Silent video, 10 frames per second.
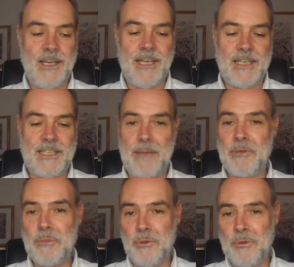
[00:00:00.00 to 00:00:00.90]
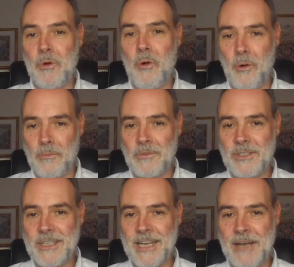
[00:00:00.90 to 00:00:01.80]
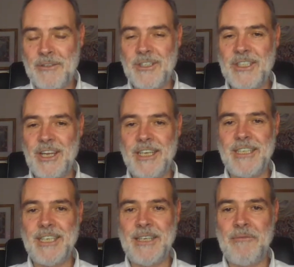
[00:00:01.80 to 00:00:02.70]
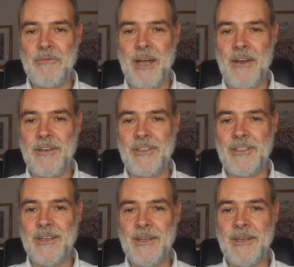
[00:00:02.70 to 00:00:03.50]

acceptable norms in our society, whereas